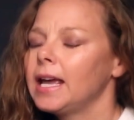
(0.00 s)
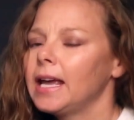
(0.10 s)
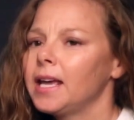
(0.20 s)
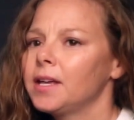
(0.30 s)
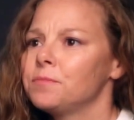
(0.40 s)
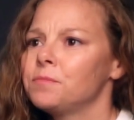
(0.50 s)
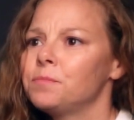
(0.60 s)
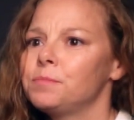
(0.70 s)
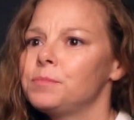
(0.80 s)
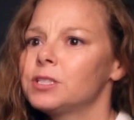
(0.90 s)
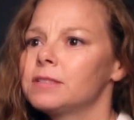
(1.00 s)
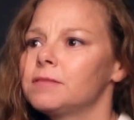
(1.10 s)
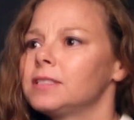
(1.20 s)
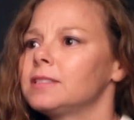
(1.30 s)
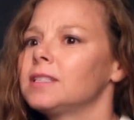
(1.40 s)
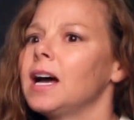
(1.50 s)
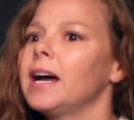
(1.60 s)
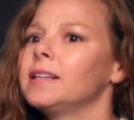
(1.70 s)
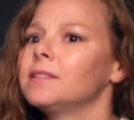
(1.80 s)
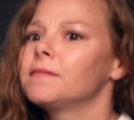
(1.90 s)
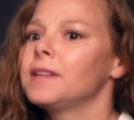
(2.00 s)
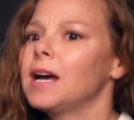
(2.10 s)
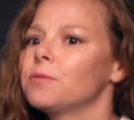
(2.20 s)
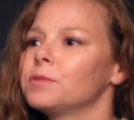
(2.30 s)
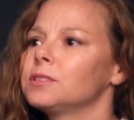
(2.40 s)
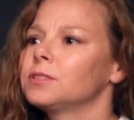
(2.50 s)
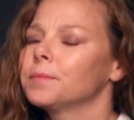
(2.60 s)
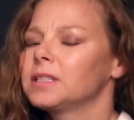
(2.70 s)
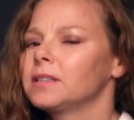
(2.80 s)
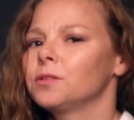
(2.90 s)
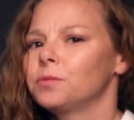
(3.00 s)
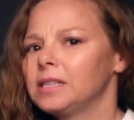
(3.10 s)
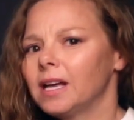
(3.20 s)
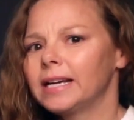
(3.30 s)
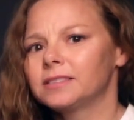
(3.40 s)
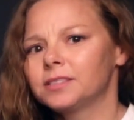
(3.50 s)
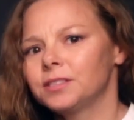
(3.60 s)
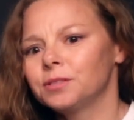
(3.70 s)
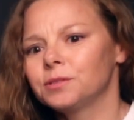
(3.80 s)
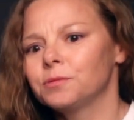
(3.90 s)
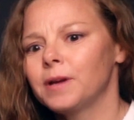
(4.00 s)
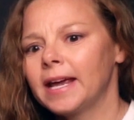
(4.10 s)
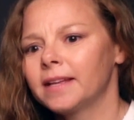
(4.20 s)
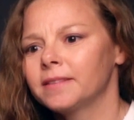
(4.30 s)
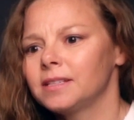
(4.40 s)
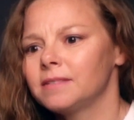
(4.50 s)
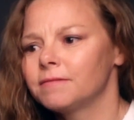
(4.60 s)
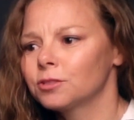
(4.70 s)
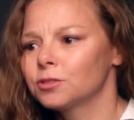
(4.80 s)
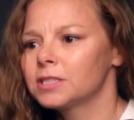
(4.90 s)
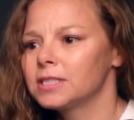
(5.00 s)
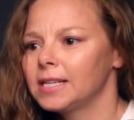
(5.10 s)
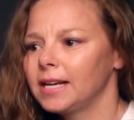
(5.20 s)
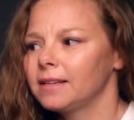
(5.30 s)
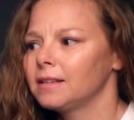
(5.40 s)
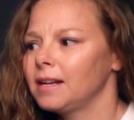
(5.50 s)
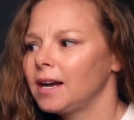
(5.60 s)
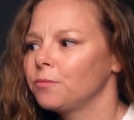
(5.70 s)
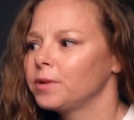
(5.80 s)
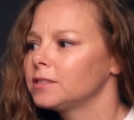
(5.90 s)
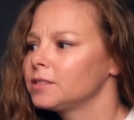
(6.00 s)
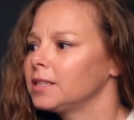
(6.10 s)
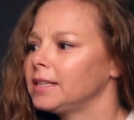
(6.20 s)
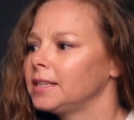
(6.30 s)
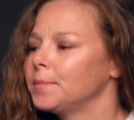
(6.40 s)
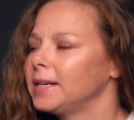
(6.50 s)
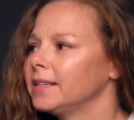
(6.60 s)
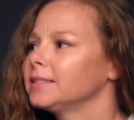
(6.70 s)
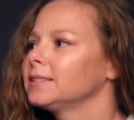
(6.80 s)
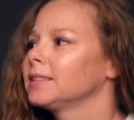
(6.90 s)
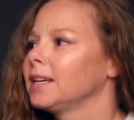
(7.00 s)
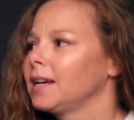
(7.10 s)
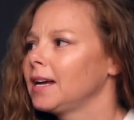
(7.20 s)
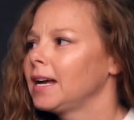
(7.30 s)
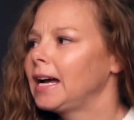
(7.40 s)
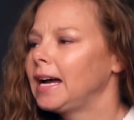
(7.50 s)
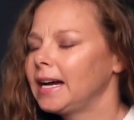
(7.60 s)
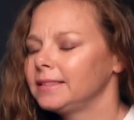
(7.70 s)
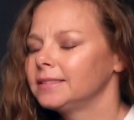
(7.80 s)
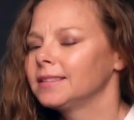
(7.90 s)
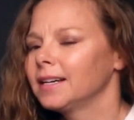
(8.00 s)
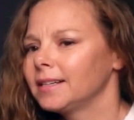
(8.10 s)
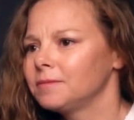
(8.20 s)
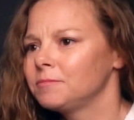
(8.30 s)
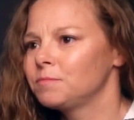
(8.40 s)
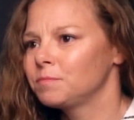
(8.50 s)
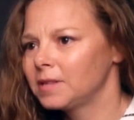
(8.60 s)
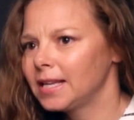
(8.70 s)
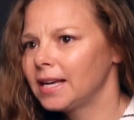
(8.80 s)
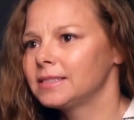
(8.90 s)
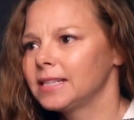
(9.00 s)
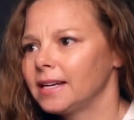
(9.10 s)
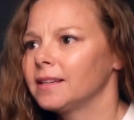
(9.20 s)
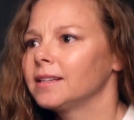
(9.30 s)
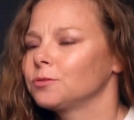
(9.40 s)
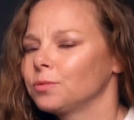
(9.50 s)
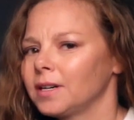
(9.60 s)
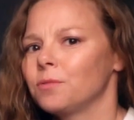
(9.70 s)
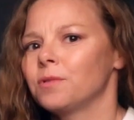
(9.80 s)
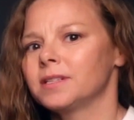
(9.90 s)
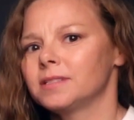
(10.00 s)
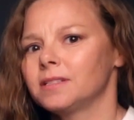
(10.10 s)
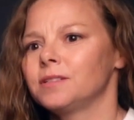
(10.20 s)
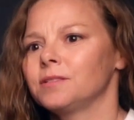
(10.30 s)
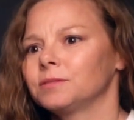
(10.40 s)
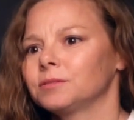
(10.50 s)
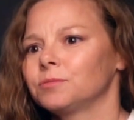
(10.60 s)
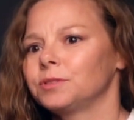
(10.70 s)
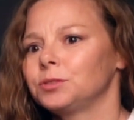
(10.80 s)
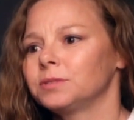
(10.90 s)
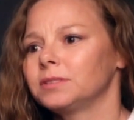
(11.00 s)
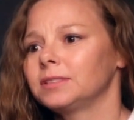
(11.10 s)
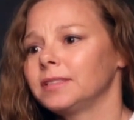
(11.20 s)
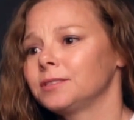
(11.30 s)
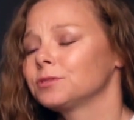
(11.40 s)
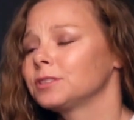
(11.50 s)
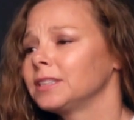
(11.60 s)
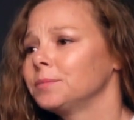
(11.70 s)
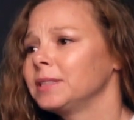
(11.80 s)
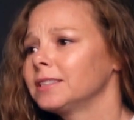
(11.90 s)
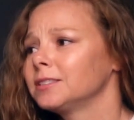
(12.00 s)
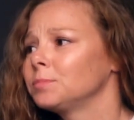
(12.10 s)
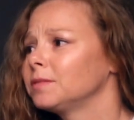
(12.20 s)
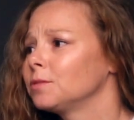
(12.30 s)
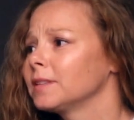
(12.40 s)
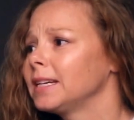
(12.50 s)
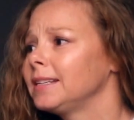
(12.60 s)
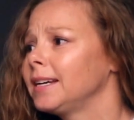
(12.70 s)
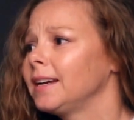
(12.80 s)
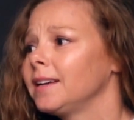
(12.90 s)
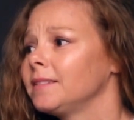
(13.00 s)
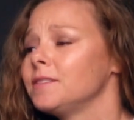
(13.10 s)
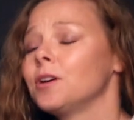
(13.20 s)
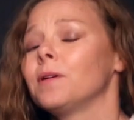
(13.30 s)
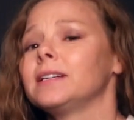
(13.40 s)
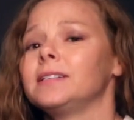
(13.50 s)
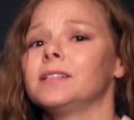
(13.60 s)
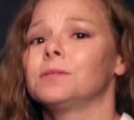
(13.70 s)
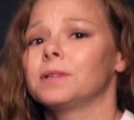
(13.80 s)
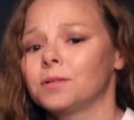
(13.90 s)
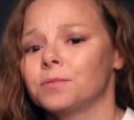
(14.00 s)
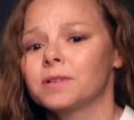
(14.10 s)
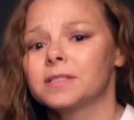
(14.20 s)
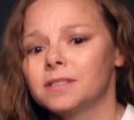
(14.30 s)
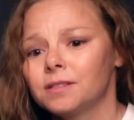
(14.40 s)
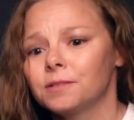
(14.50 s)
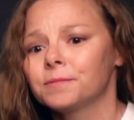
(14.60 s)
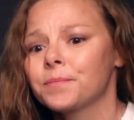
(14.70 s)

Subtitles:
and just decide if that was something that we liked to do. And the first day that I went to EMS, I decided that day that's what I wanted to do, which was interesting because before that day I had no idea what I wanted to do.